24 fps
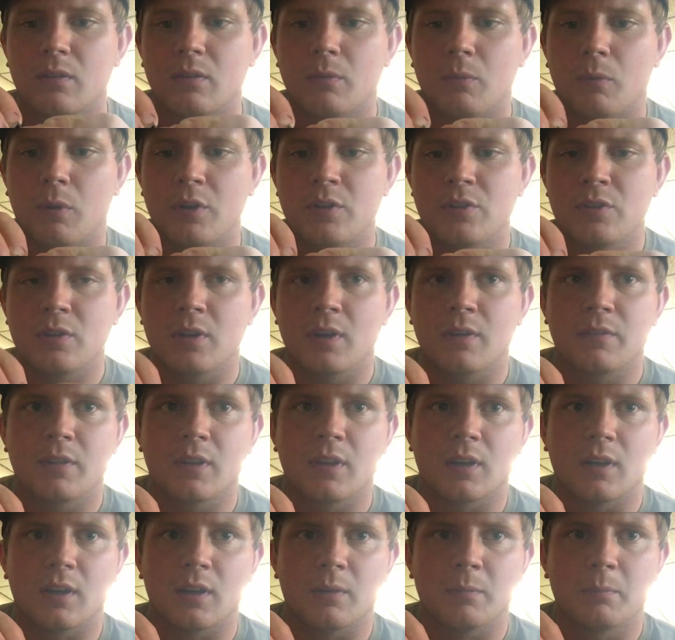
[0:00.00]
Once you have
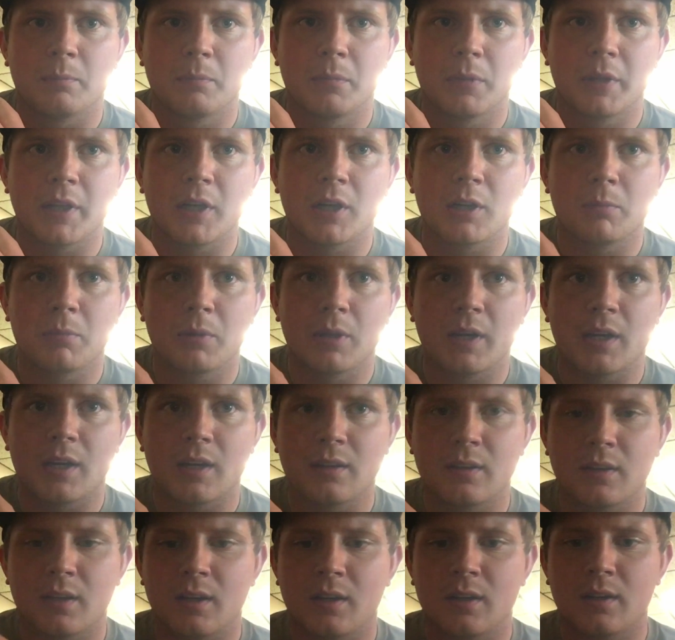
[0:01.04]
the bleeder blade
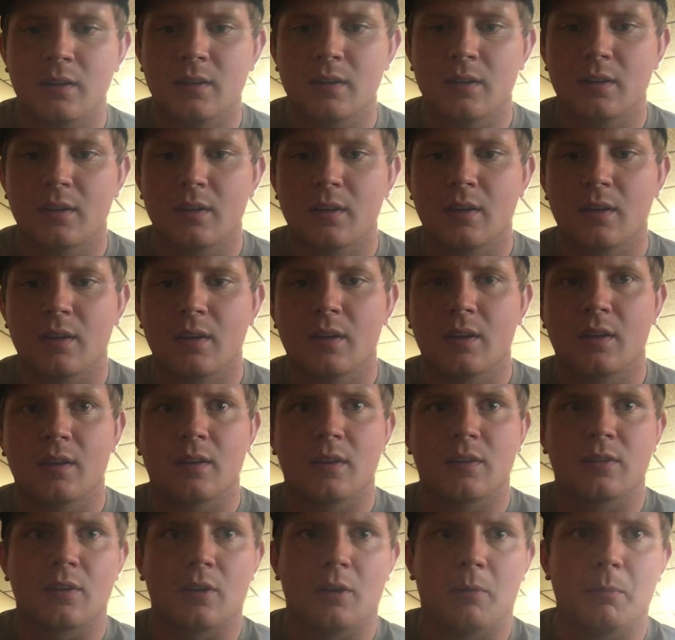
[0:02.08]
in there,
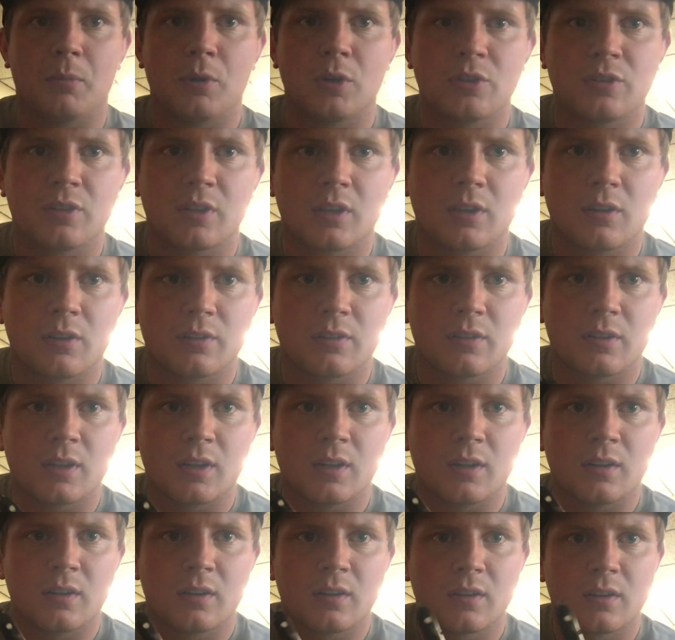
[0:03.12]
this little bushing goes in
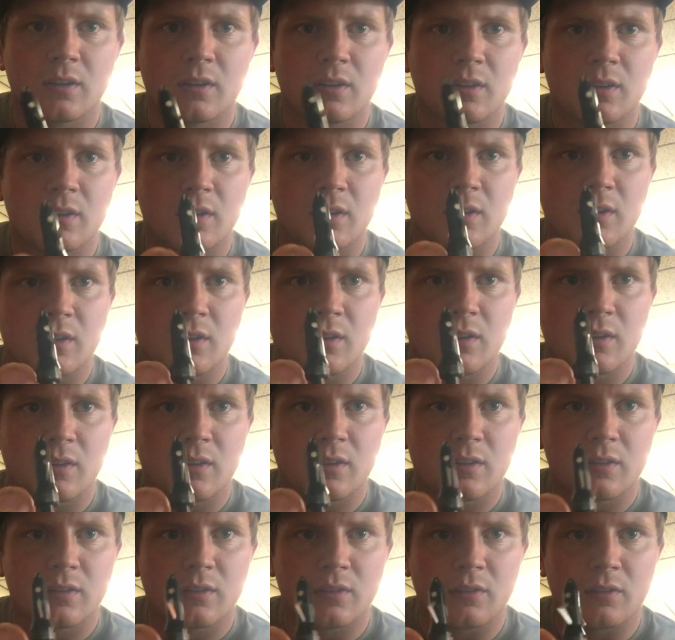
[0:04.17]
there.
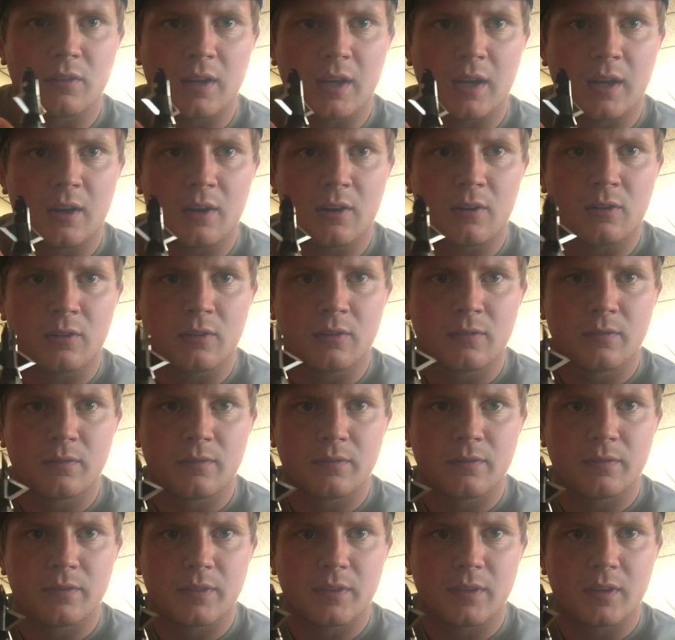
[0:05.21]
So now
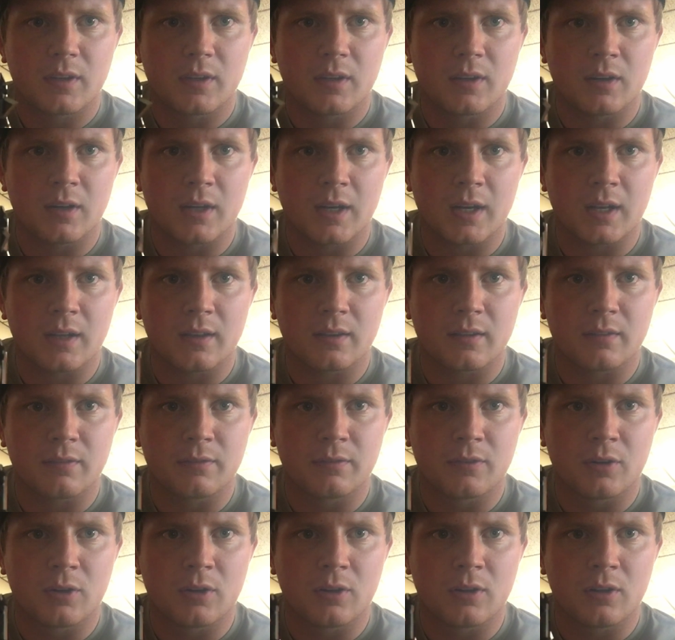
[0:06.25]
you got the
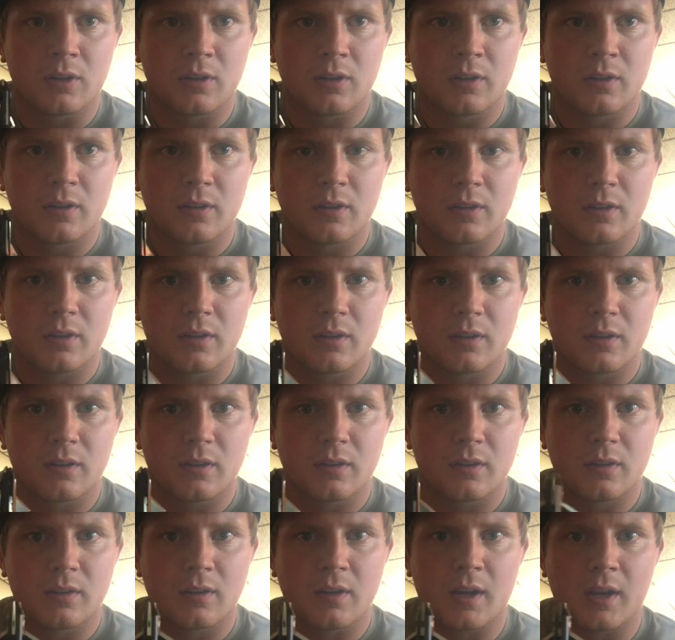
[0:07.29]
full
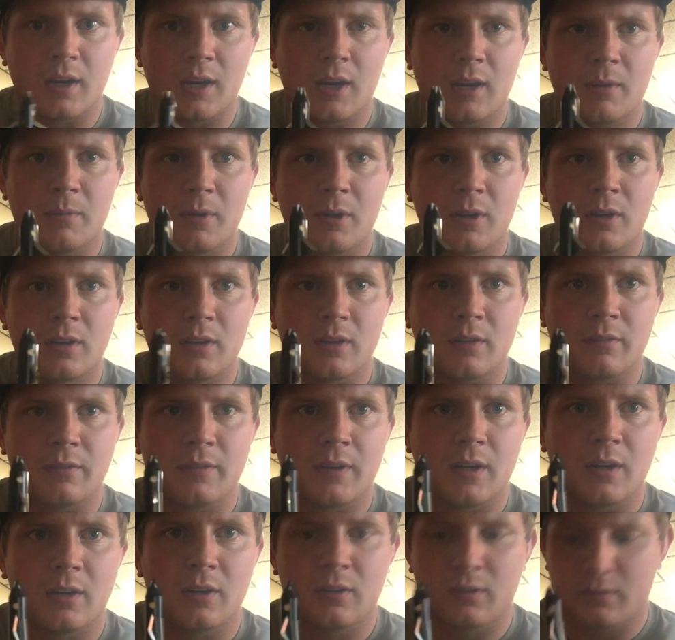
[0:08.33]
diameter in the
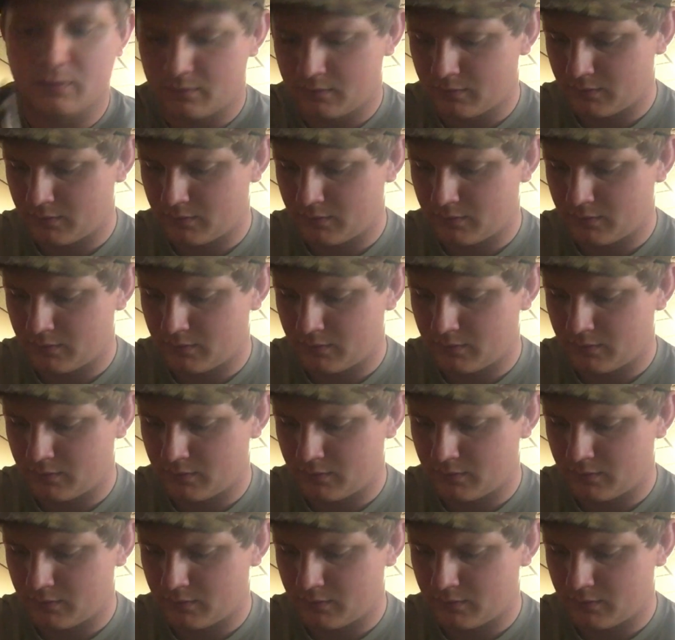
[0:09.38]
ferrule.